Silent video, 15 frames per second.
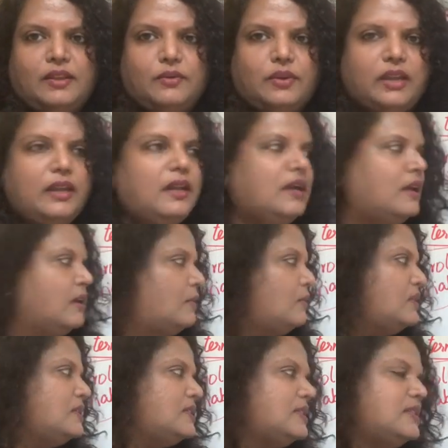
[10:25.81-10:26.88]
Okay,
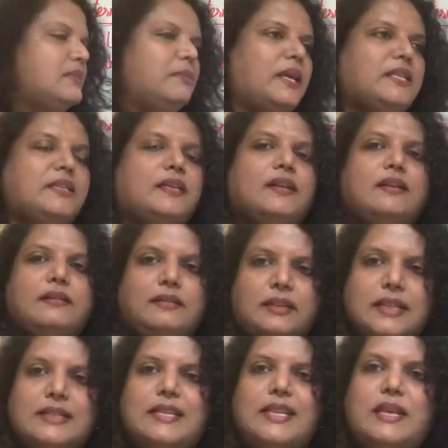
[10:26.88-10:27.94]
what is systematic error?
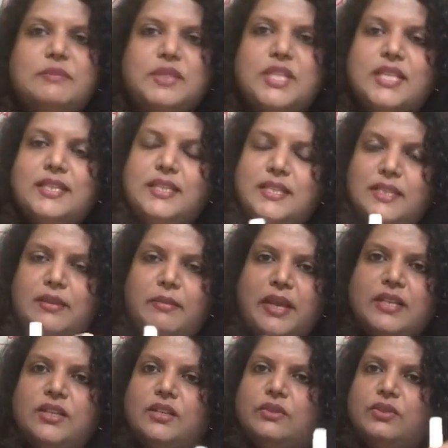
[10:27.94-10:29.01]
As the name said,
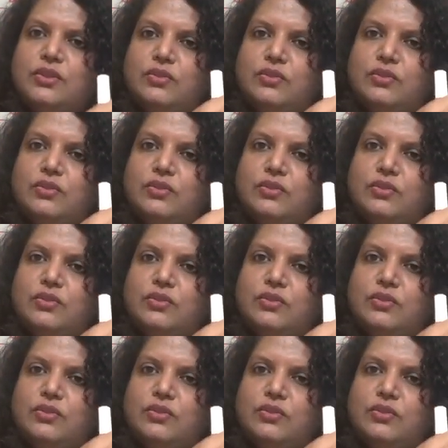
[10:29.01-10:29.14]
systematic.